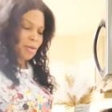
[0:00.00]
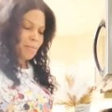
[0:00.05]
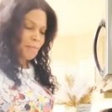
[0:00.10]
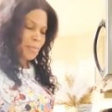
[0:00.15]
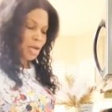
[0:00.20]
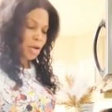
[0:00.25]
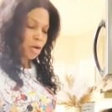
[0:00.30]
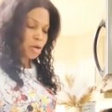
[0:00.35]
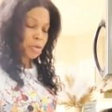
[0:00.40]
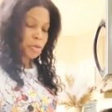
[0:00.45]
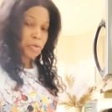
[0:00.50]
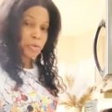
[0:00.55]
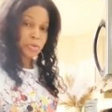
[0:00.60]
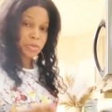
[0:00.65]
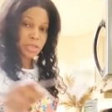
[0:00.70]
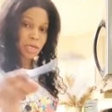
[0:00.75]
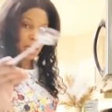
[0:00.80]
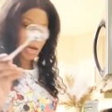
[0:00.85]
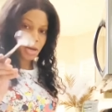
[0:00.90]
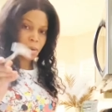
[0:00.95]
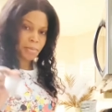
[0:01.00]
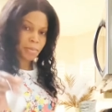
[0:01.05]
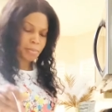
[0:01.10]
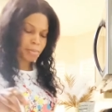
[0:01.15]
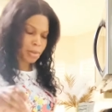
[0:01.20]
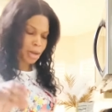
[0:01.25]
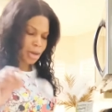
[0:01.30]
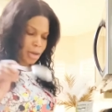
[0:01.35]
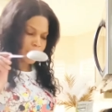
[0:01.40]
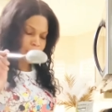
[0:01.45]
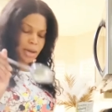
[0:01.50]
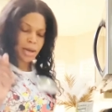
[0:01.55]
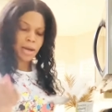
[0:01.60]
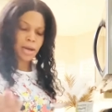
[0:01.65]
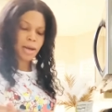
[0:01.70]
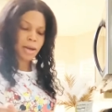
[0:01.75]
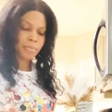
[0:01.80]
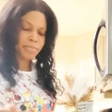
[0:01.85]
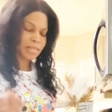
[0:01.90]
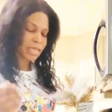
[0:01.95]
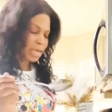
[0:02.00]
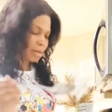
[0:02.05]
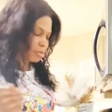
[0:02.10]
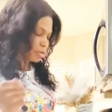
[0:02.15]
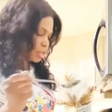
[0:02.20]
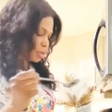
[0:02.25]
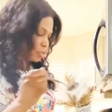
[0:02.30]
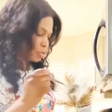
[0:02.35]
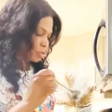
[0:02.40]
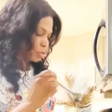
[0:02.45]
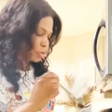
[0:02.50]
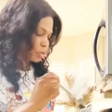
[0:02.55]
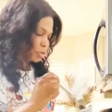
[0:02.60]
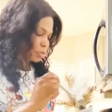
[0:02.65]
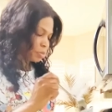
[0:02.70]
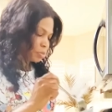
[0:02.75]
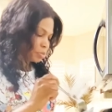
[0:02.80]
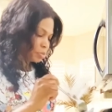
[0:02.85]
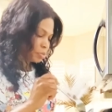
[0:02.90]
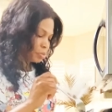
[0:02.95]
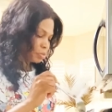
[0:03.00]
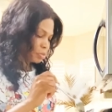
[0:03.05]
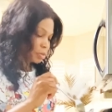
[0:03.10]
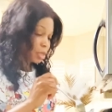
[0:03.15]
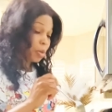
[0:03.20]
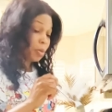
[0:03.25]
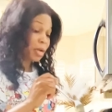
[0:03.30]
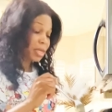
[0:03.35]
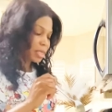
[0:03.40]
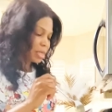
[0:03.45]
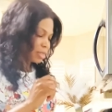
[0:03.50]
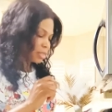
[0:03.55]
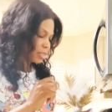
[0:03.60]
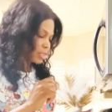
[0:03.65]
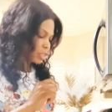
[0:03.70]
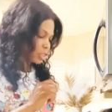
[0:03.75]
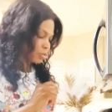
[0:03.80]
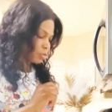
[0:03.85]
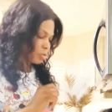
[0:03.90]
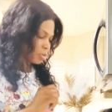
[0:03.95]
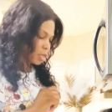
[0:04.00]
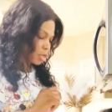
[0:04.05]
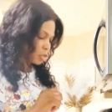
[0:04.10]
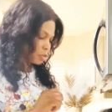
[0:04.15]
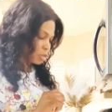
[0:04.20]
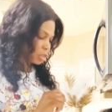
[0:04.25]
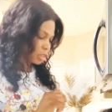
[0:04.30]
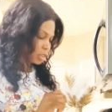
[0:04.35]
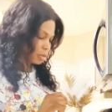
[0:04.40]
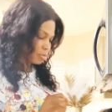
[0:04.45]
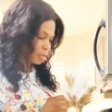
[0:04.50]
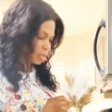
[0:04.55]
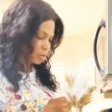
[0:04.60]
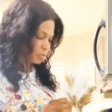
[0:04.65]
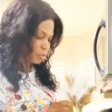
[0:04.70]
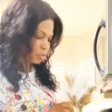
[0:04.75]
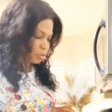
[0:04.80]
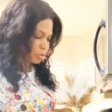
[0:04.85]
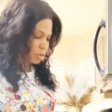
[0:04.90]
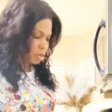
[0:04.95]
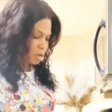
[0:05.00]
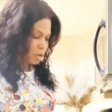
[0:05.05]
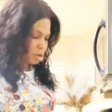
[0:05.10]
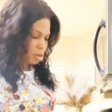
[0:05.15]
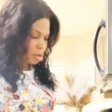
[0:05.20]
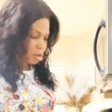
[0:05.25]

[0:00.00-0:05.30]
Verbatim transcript: I'm going to use um, a, a tablespoon. The one teaspoon, the little tablespoon.